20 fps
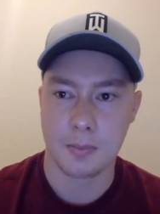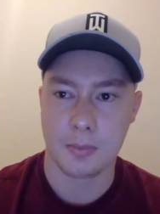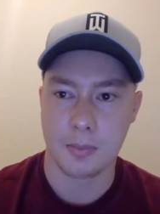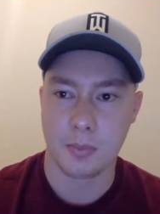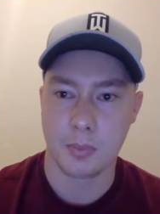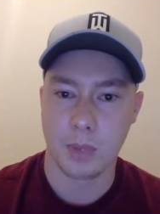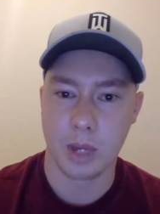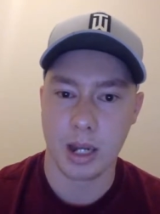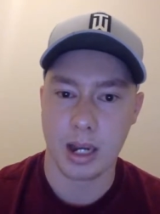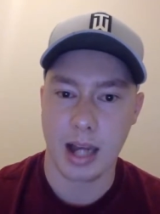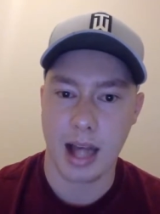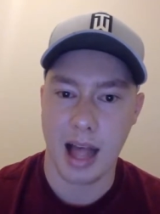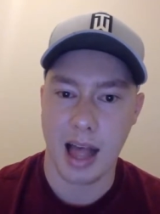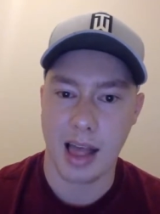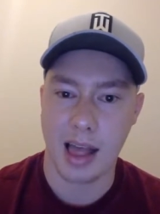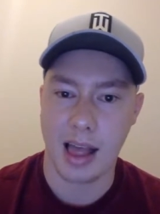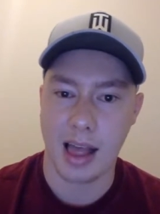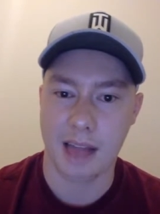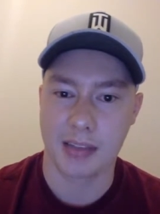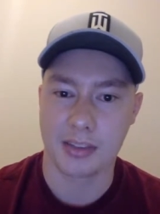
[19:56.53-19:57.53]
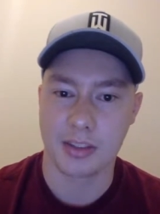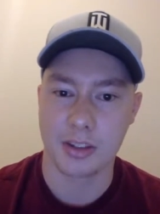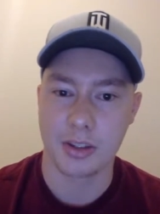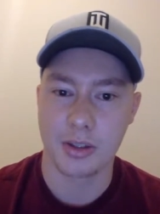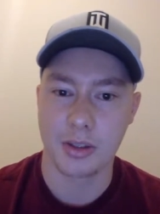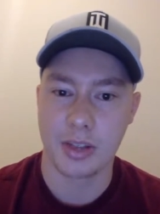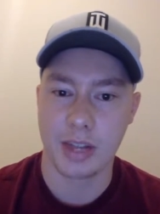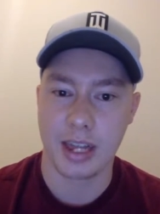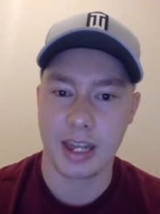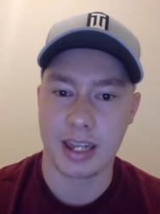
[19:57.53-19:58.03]
But I do
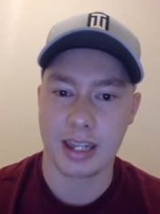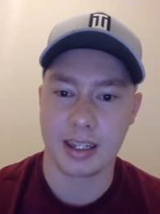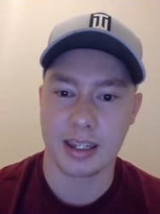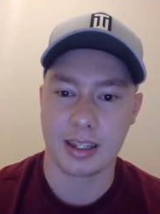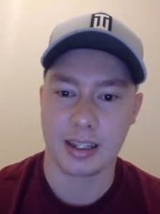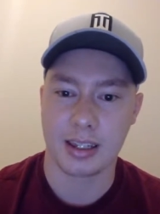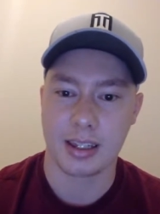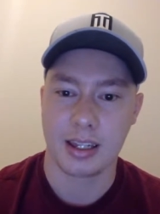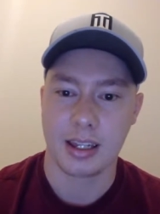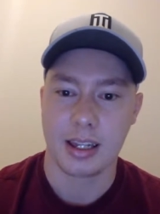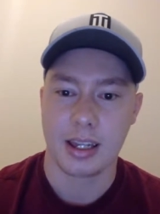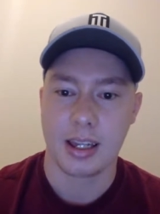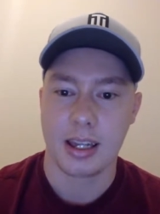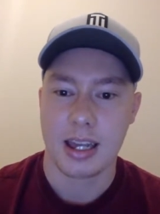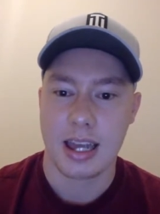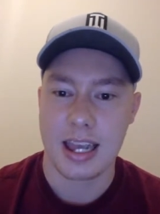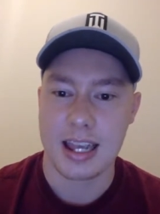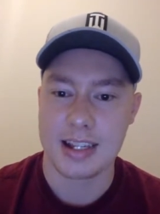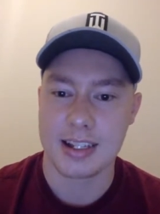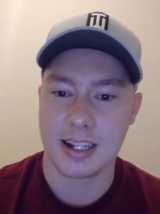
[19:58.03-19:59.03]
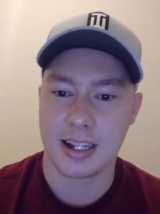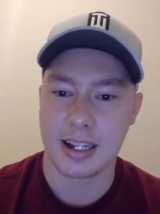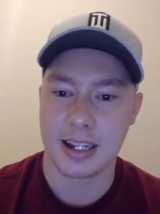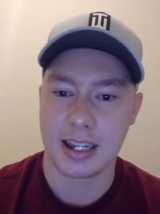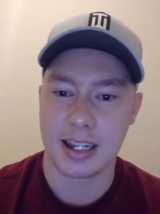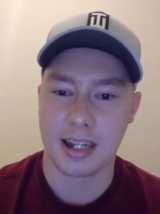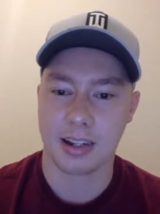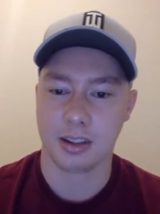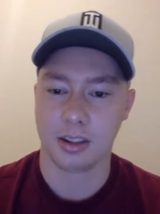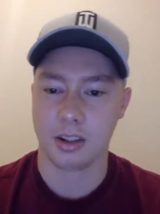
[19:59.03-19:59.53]
think he's going to
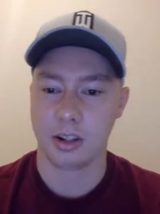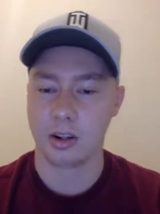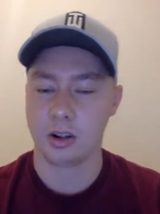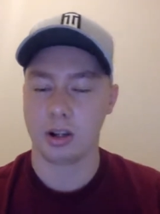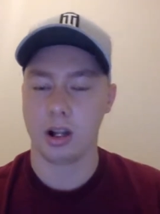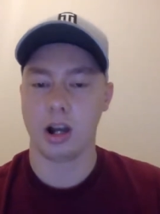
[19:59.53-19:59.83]
get a little